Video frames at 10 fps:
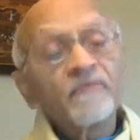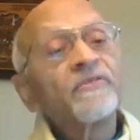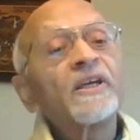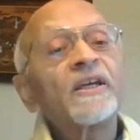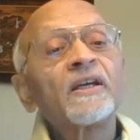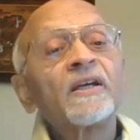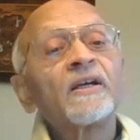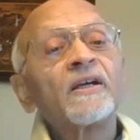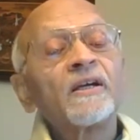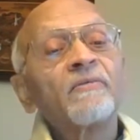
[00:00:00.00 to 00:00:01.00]
we
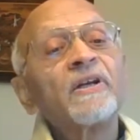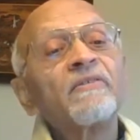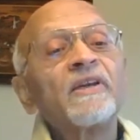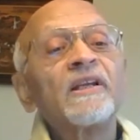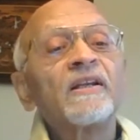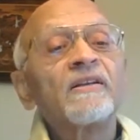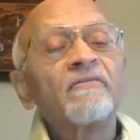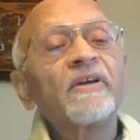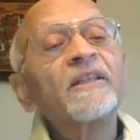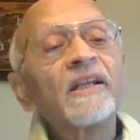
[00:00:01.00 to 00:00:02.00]
when
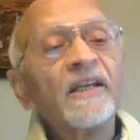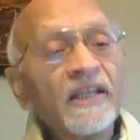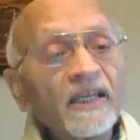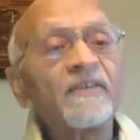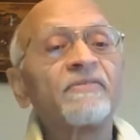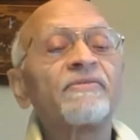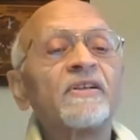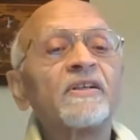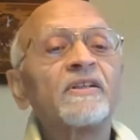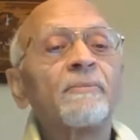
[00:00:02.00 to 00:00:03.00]
they leave
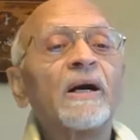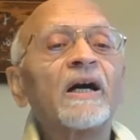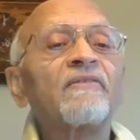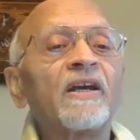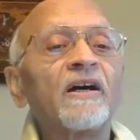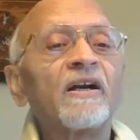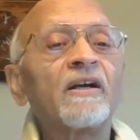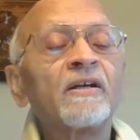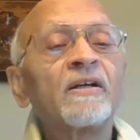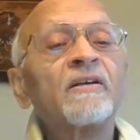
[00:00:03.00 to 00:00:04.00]
the Bal
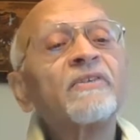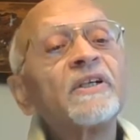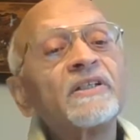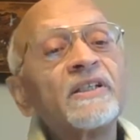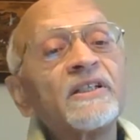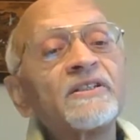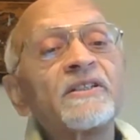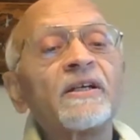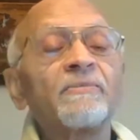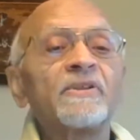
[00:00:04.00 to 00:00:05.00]
Vihar, we teach
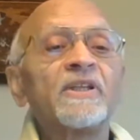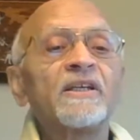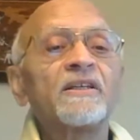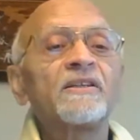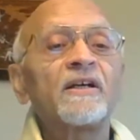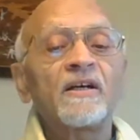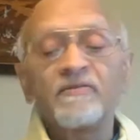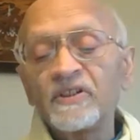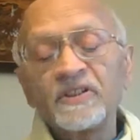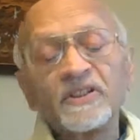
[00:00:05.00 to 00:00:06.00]
them the Gita,
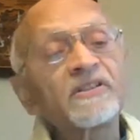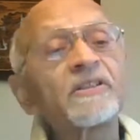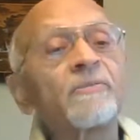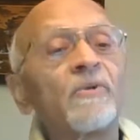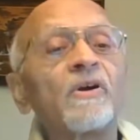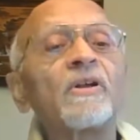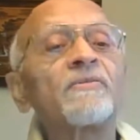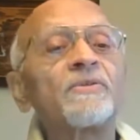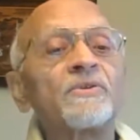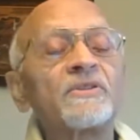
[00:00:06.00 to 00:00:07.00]
we teach them all
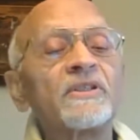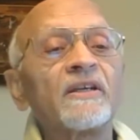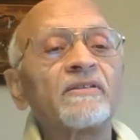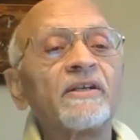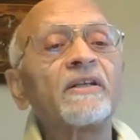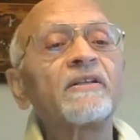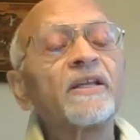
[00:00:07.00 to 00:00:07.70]
of those things, right?